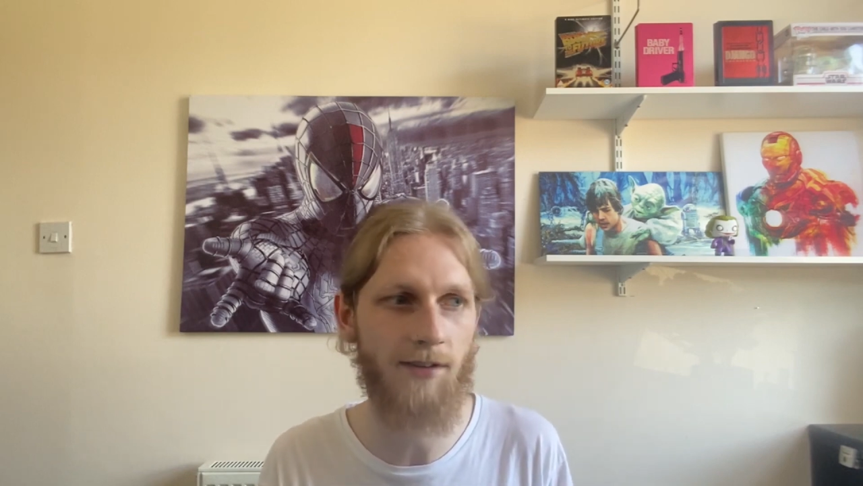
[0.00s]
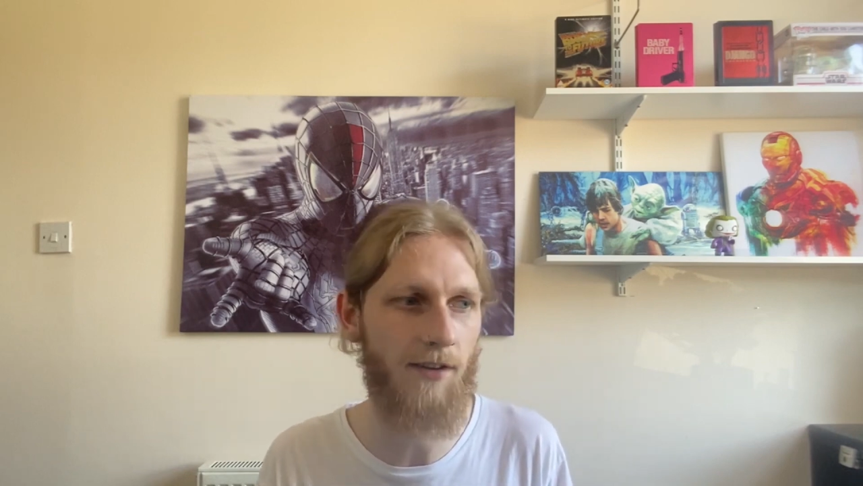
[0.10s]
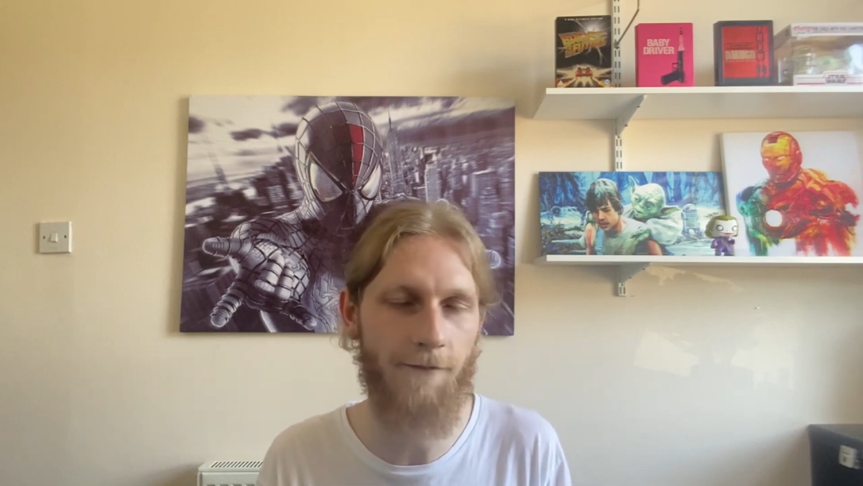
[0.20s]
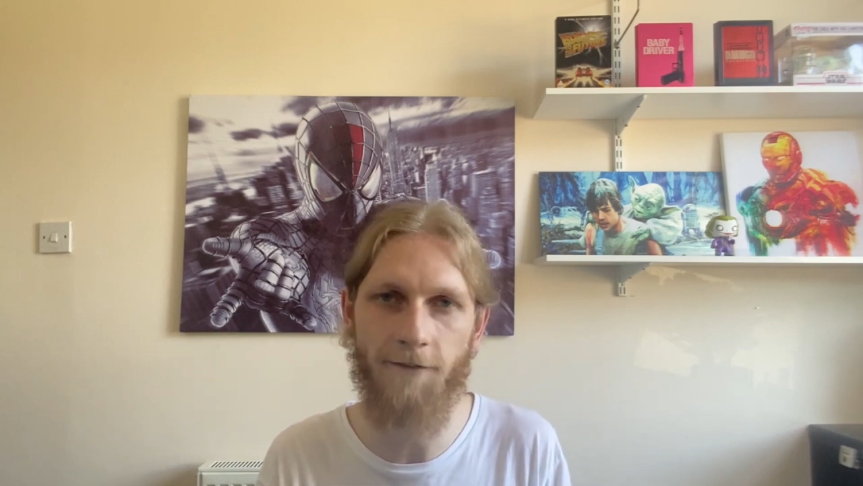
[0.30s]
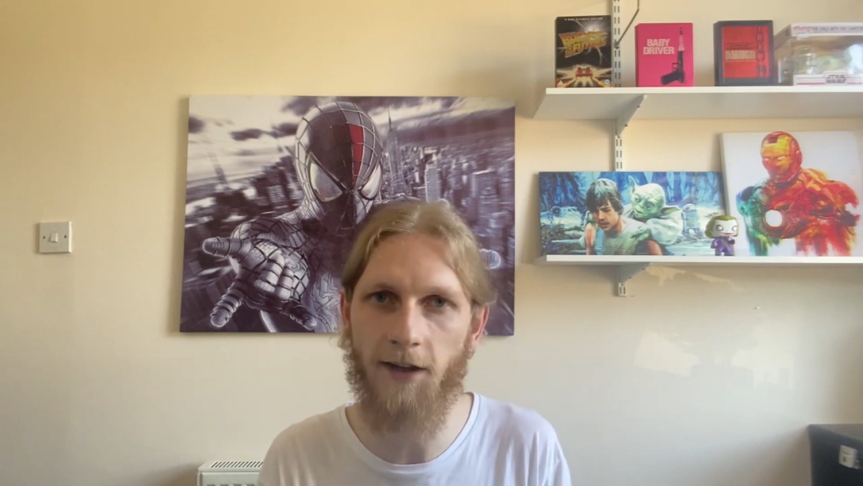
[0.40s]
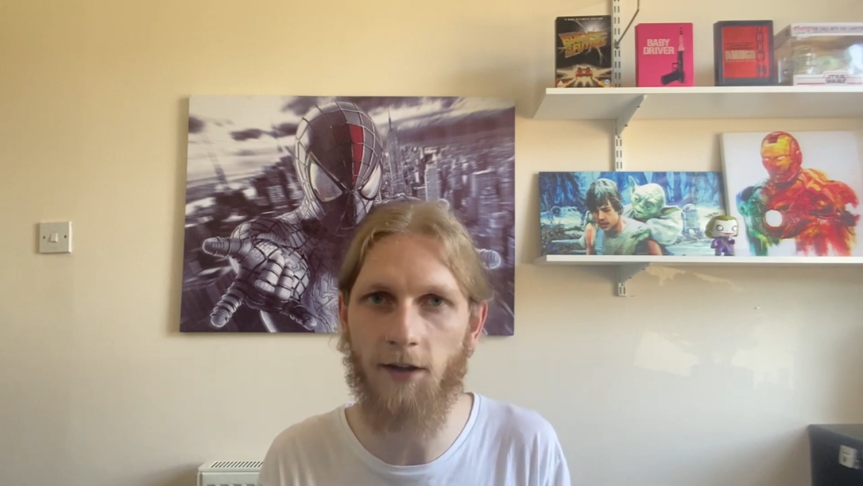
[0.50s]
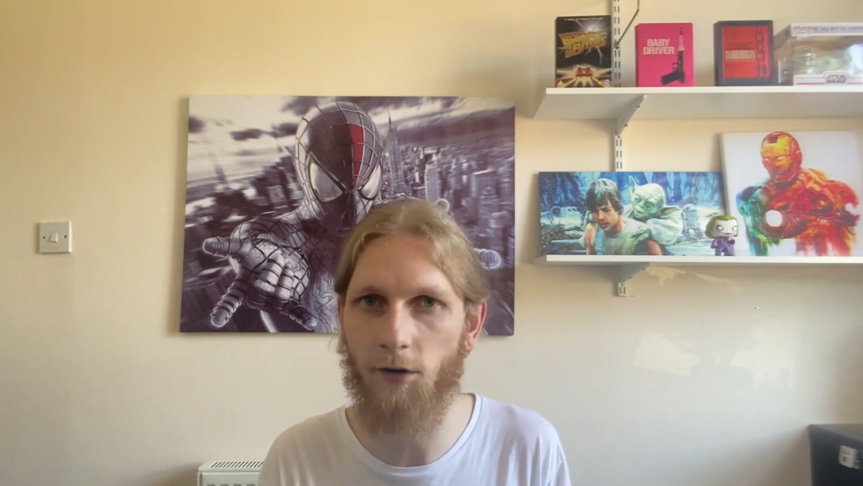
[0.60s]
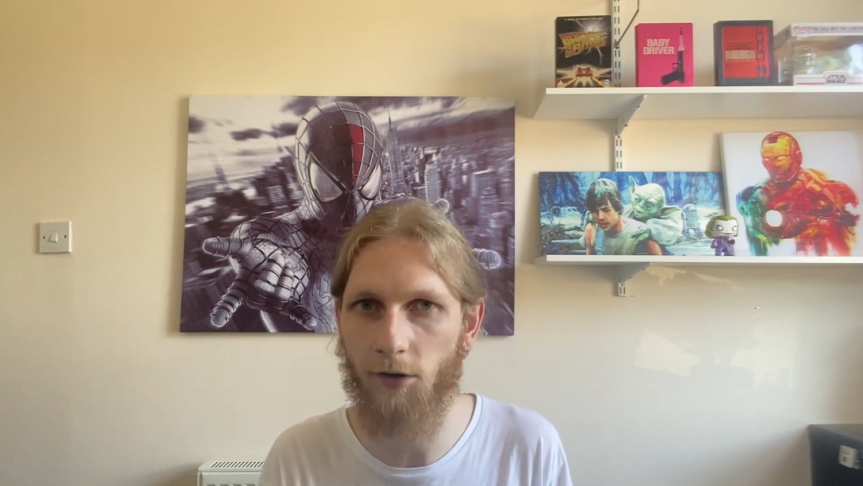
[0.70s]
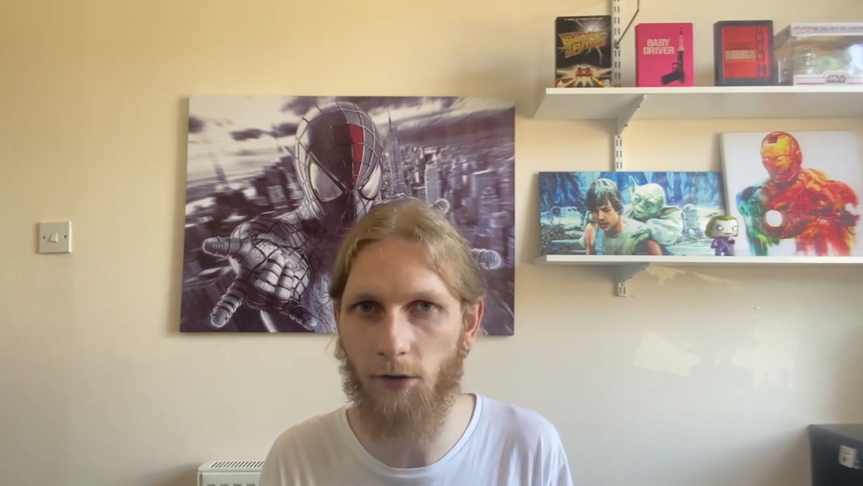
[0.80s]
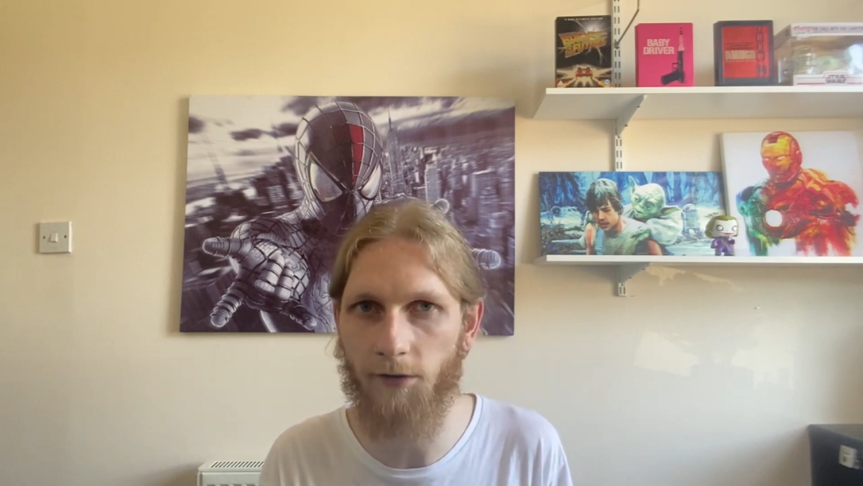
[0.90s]
and the fight
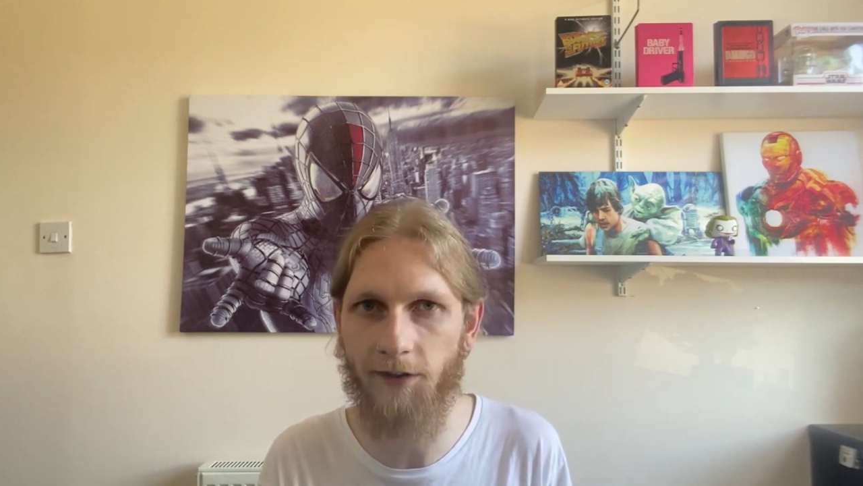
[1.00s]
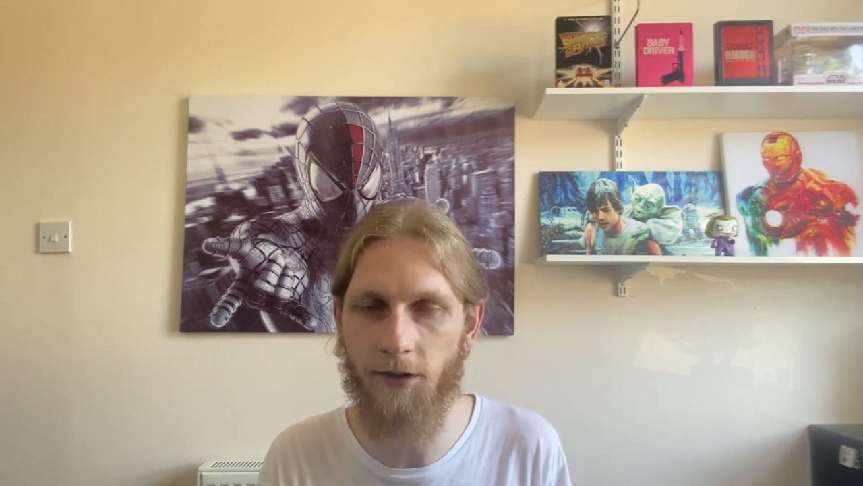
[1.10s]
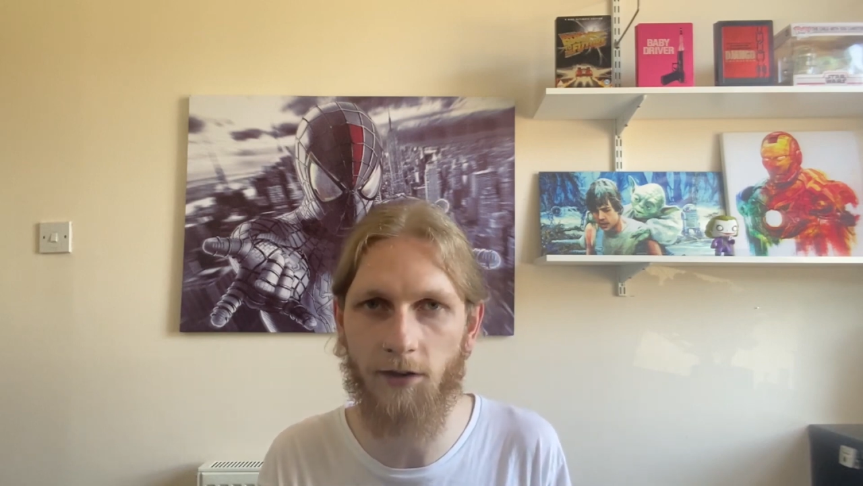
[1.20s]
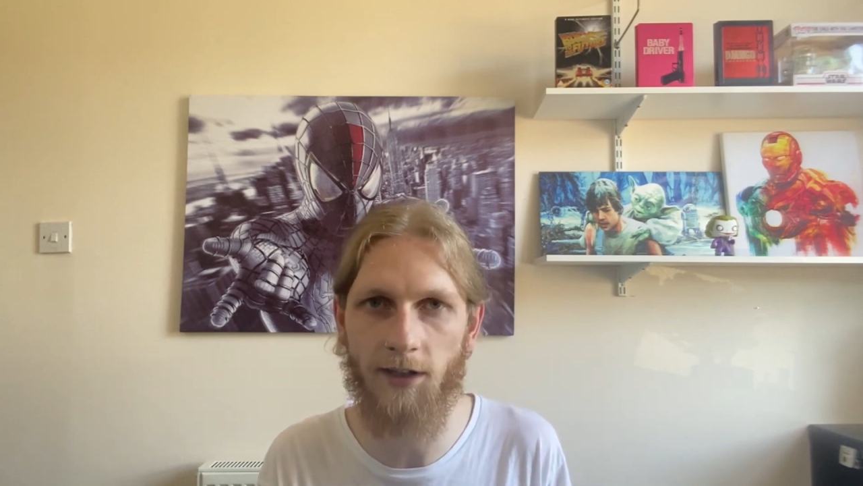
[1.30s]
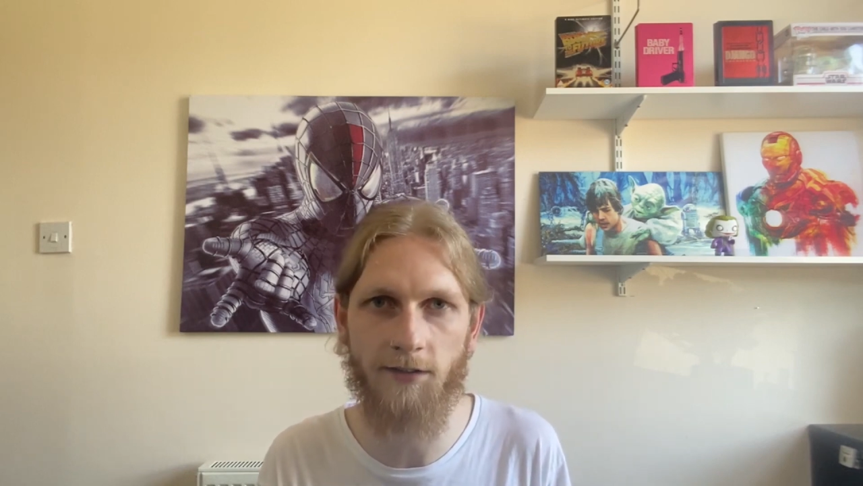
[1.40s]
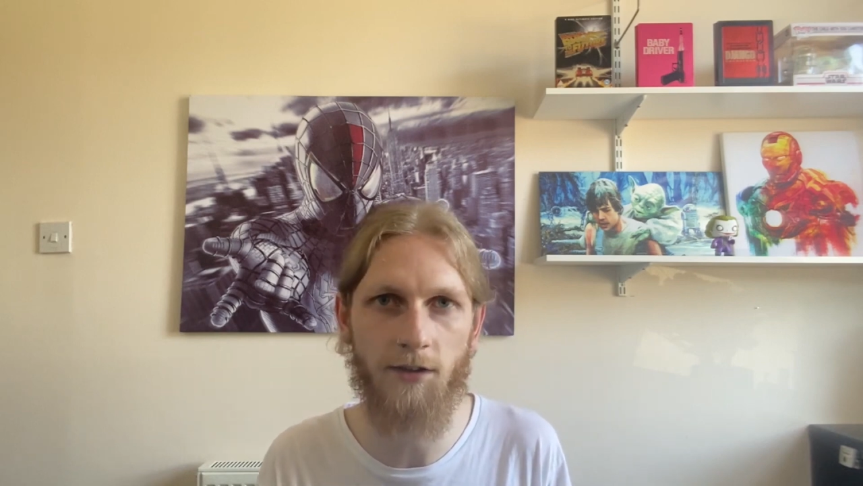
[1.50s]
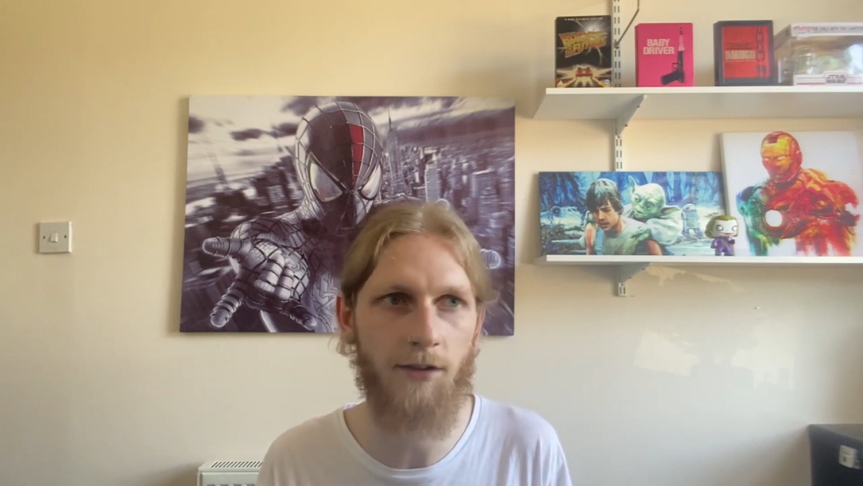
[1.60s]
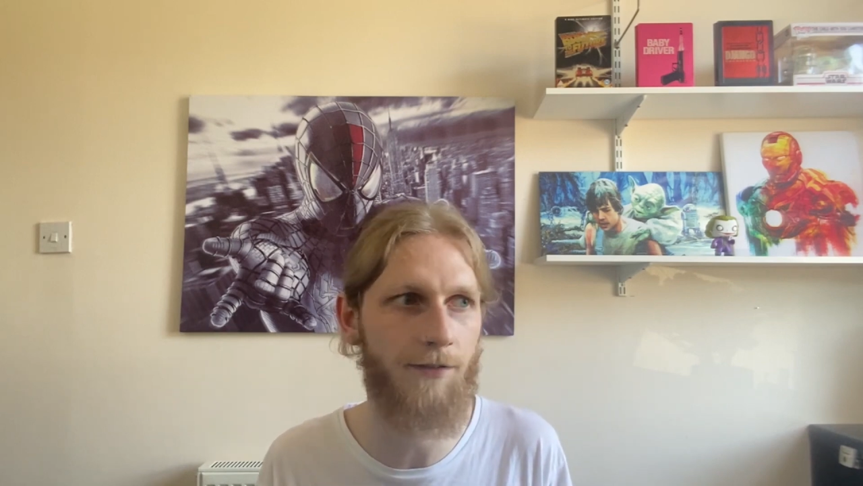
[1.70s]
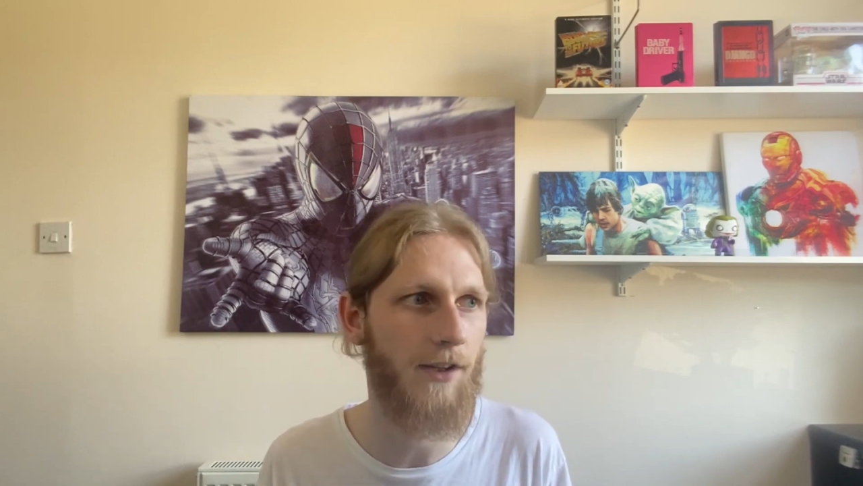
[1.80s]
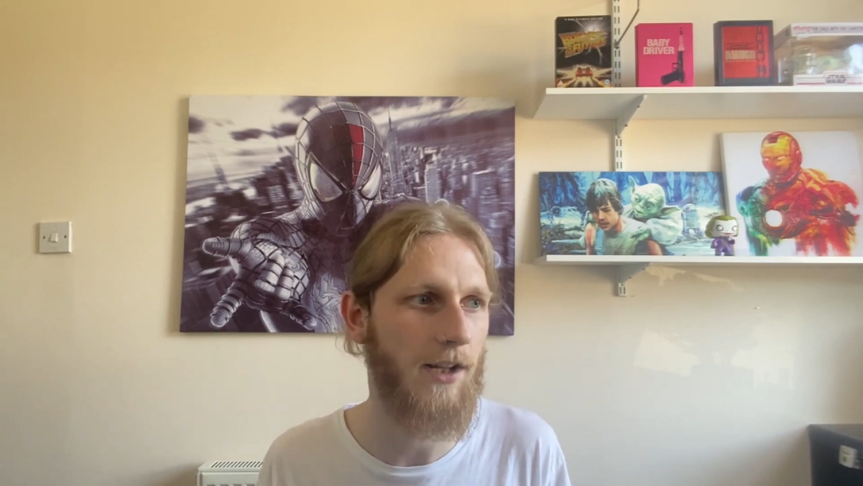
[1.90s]
choreography and all that stuff.